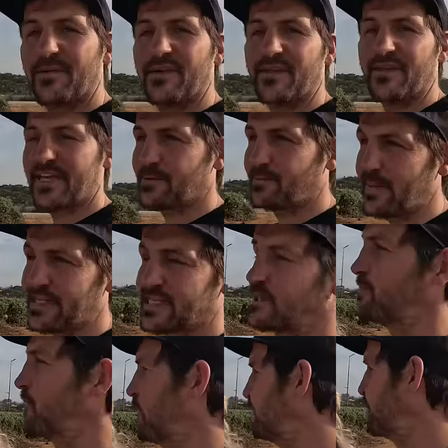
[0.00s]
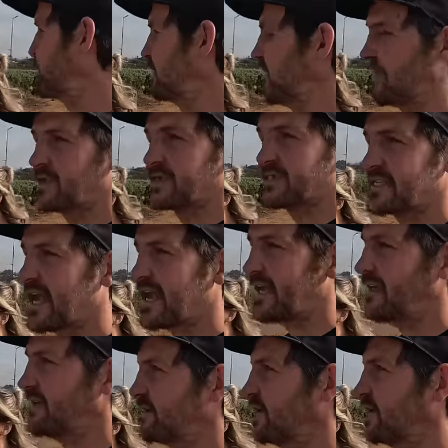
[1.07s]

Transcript: means. This beach is beautiful, I must say.